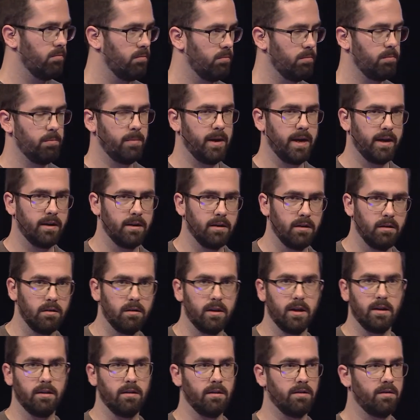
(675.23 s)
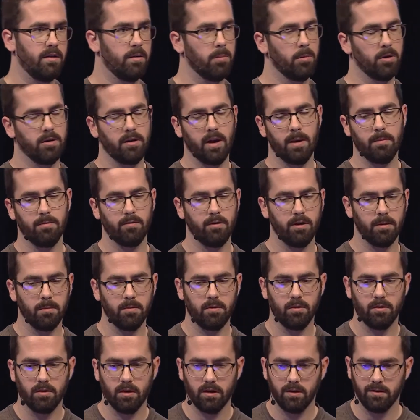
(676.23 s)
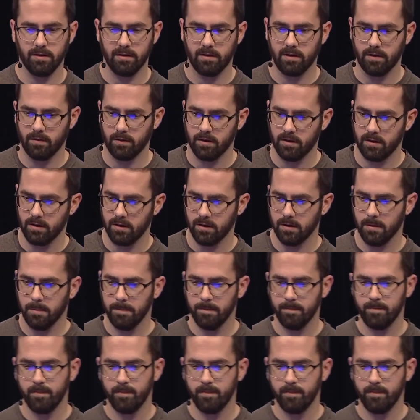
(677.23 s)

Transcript: back in that December timeframe, 2017.